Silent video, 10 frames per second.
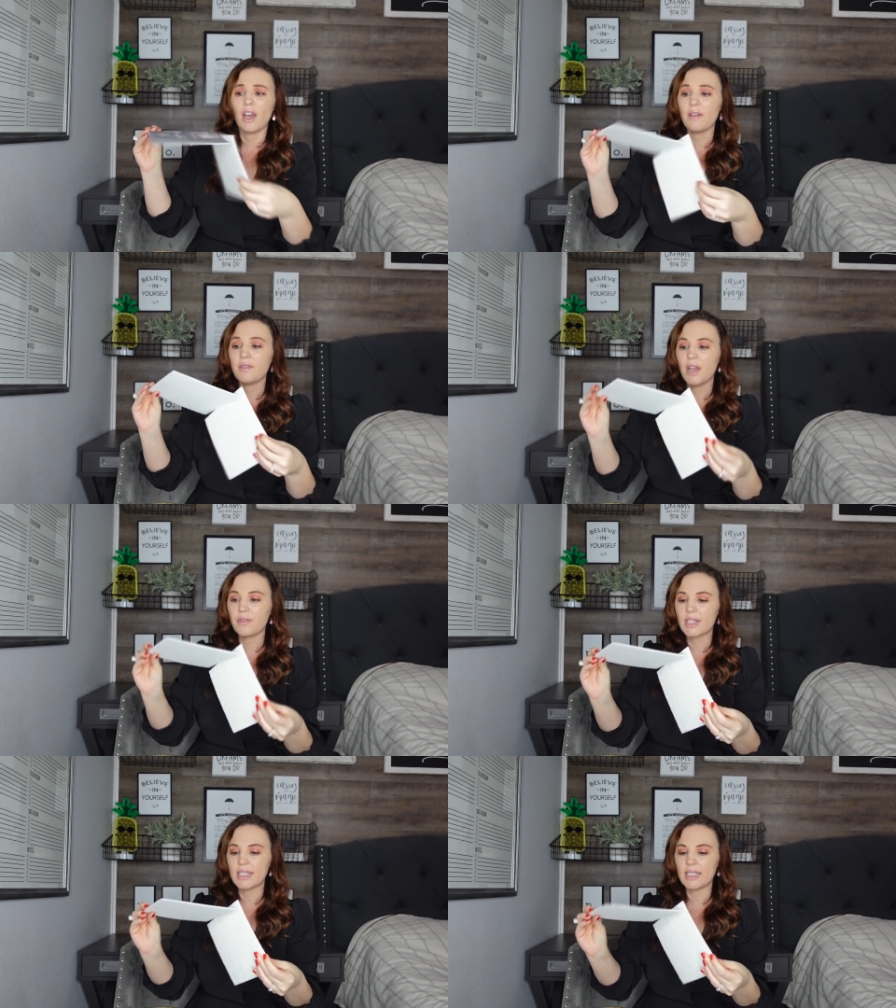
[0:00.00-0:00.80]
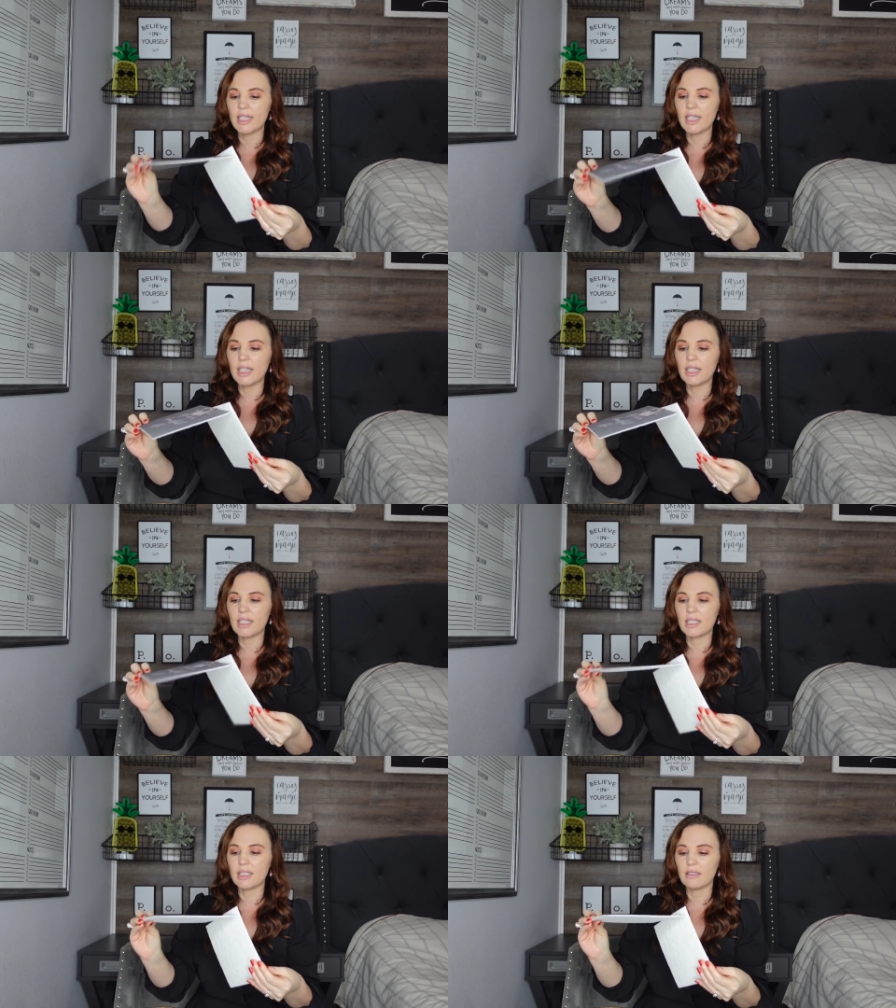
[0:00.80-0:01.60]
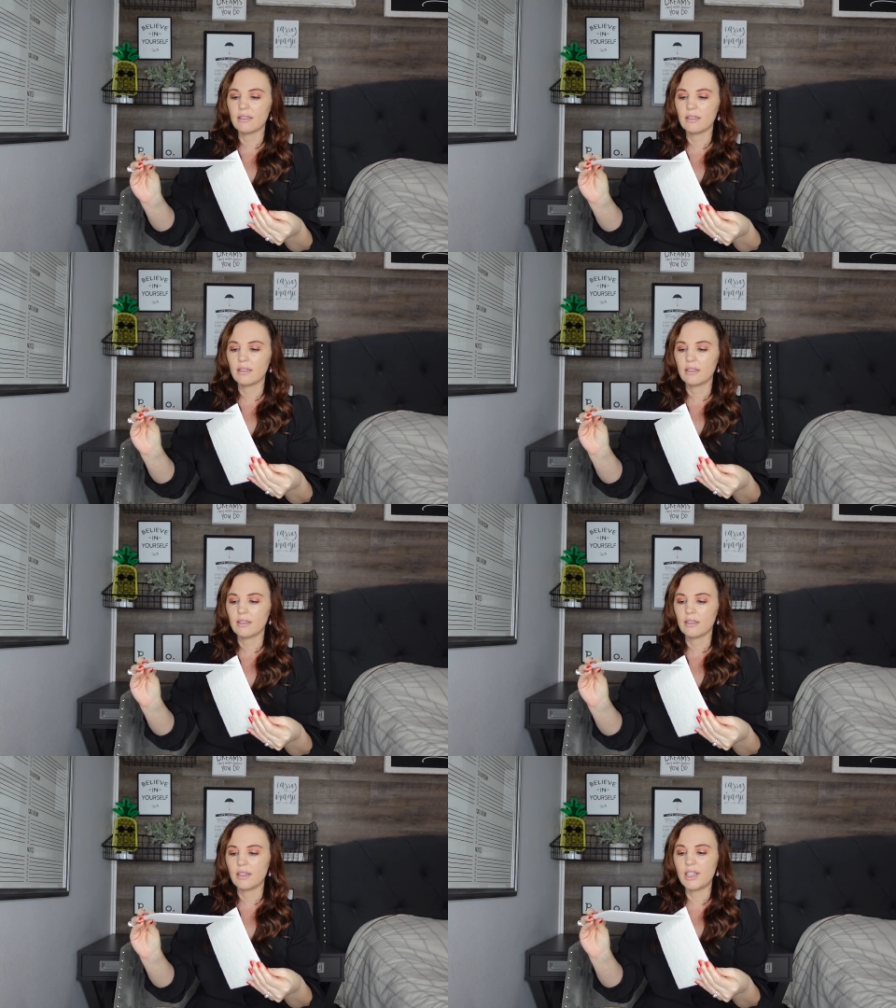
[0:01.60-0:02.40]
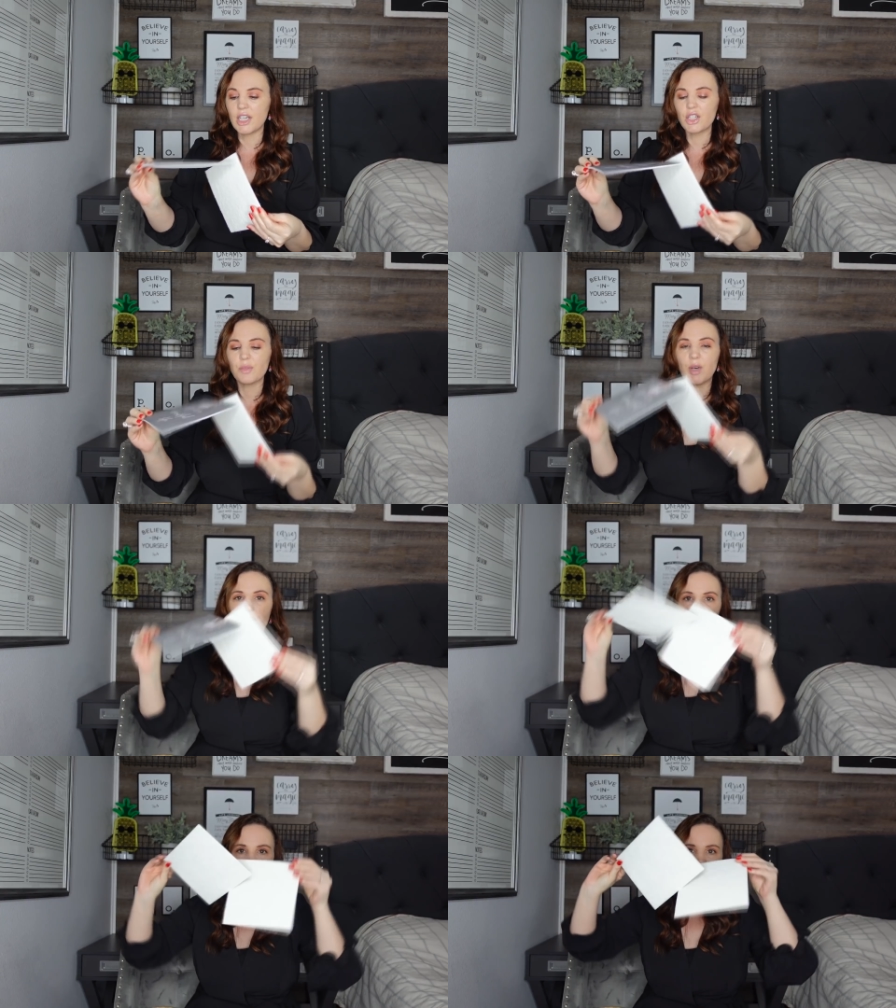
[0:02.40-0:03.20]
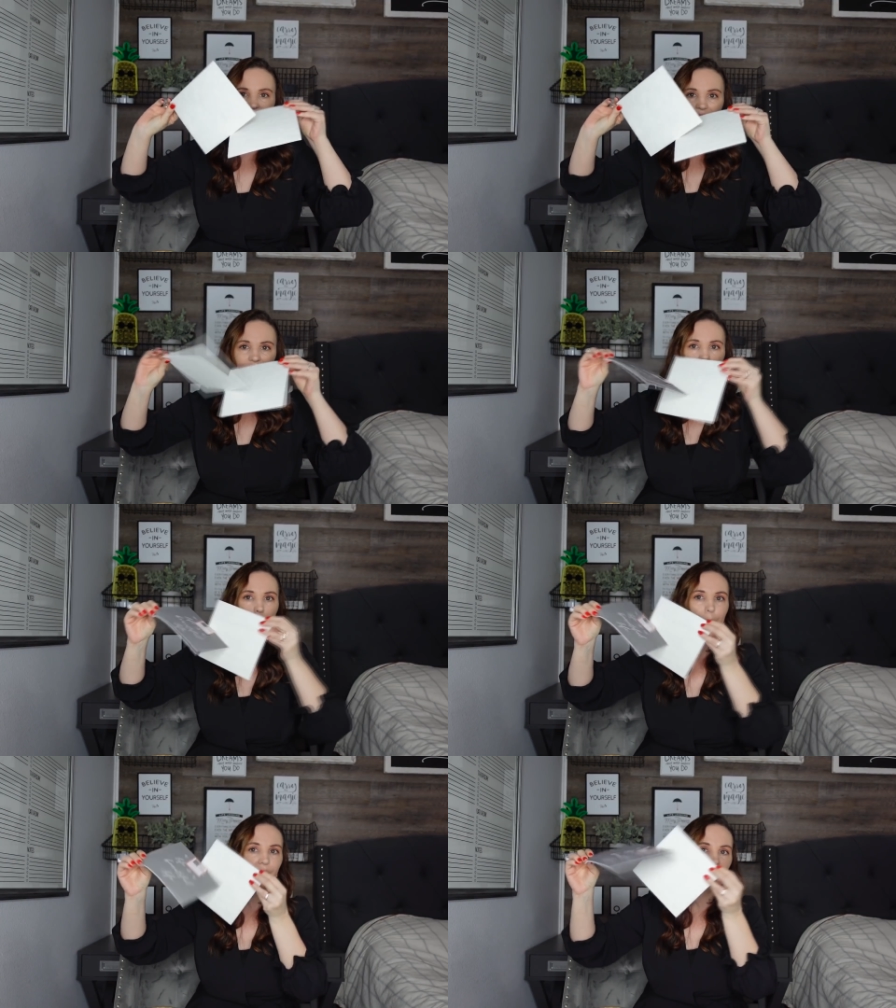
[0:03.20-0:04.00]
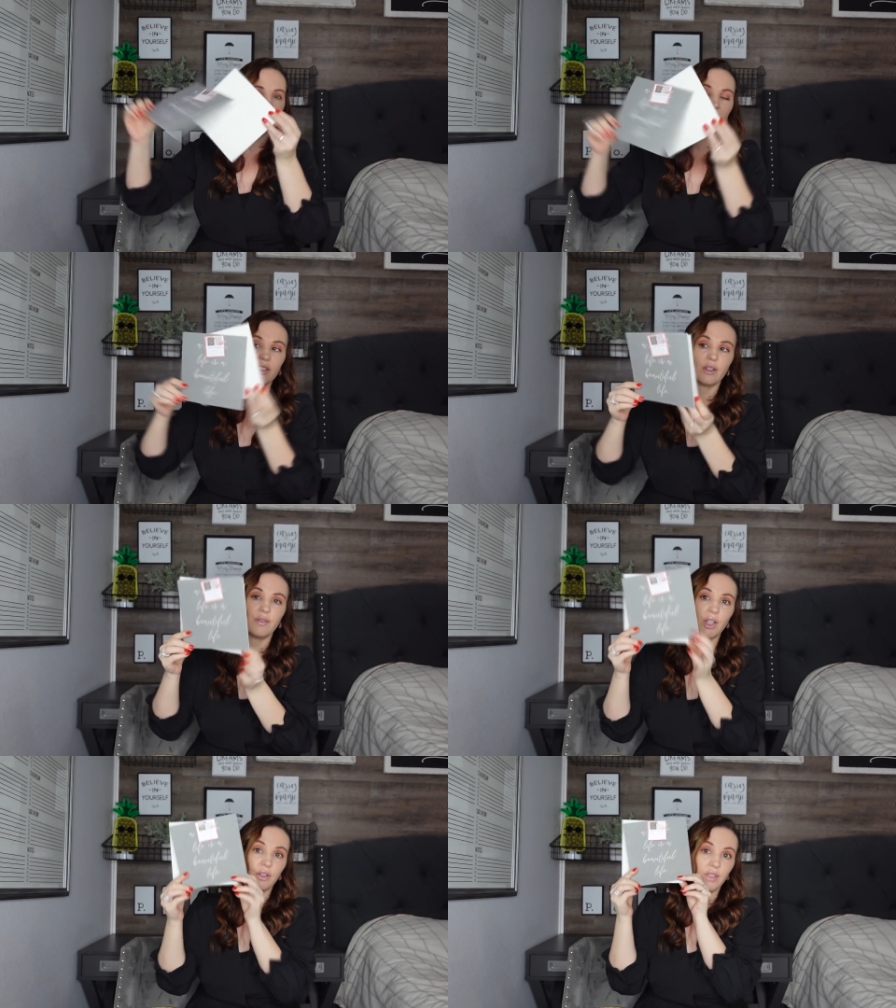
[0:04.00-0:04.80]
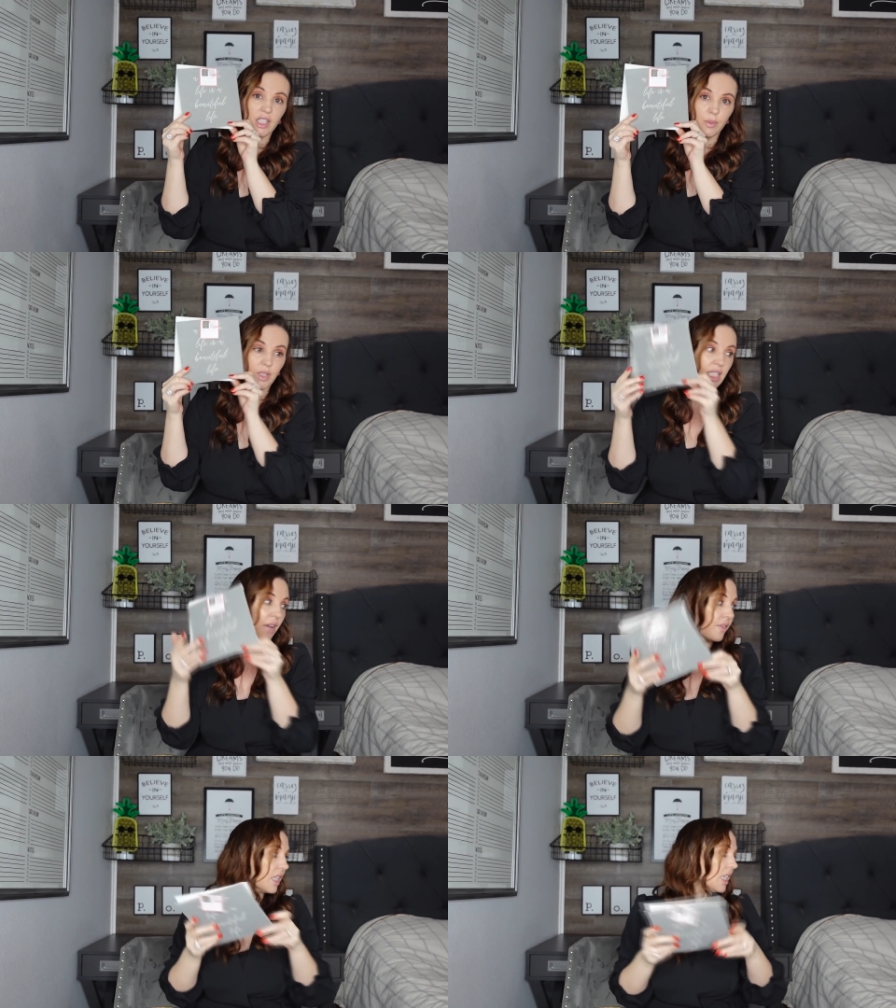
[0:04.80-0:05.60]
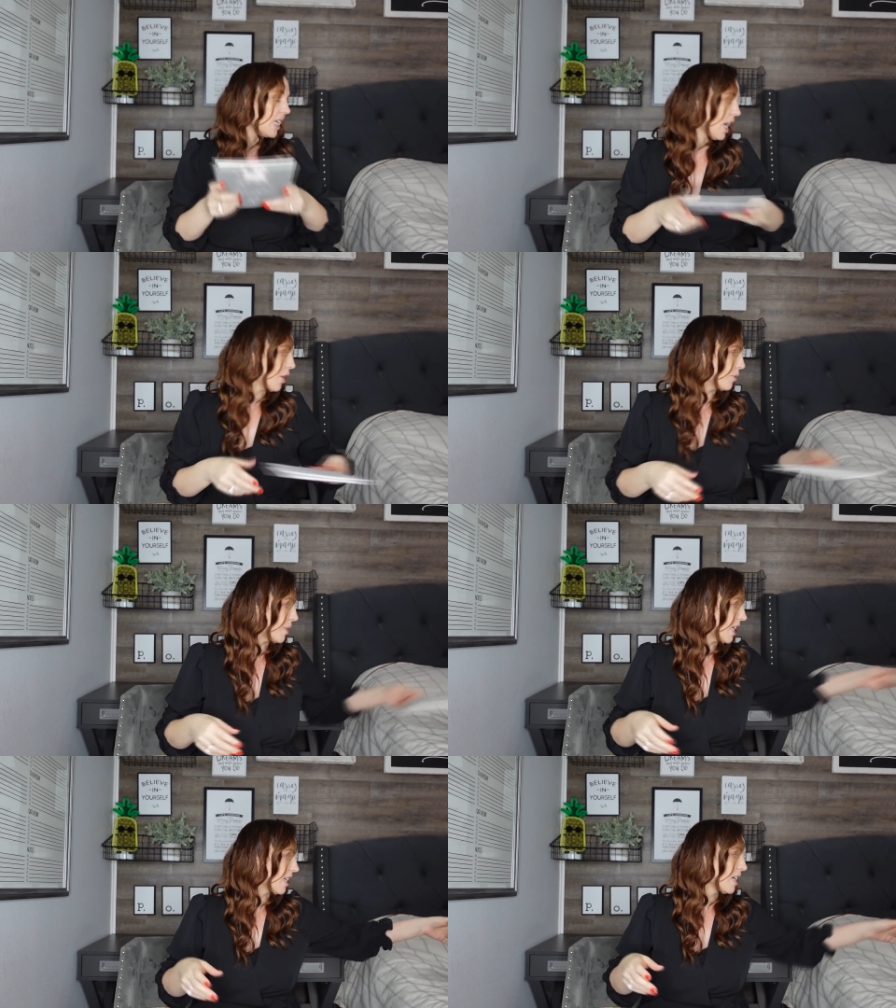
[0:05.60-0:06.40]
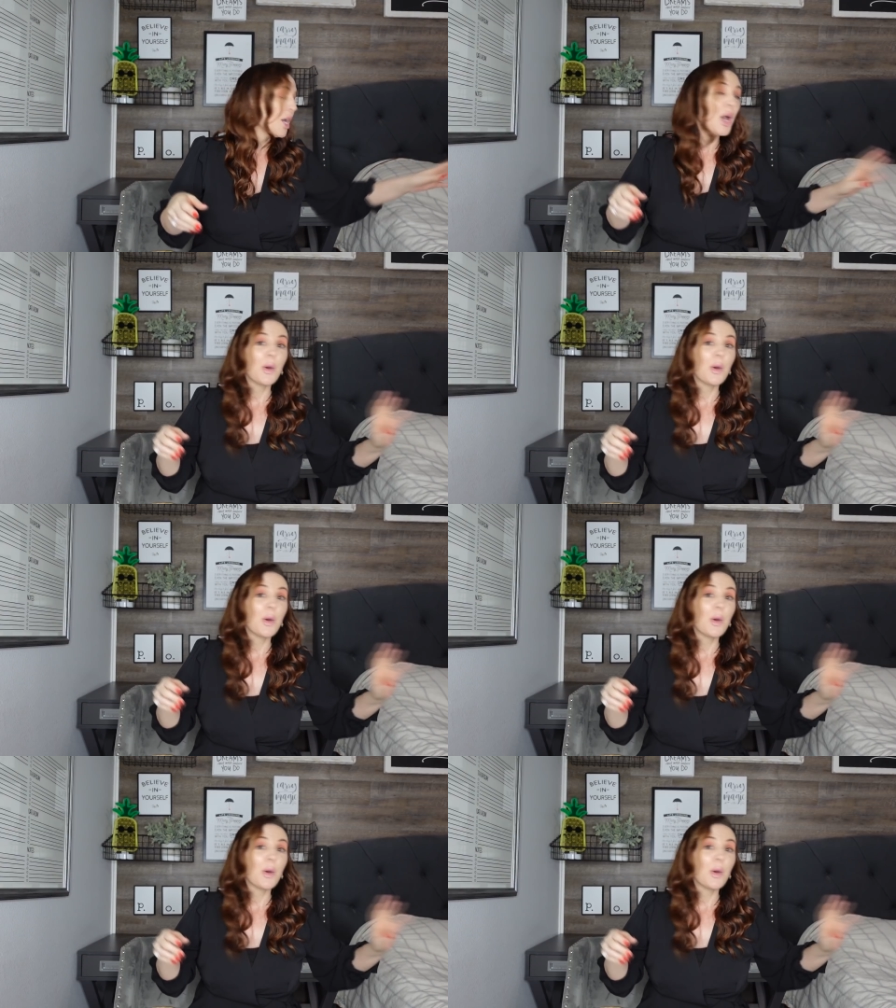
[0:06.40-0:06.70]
I've never seen dish sponges this big, so I figured this would definitely help me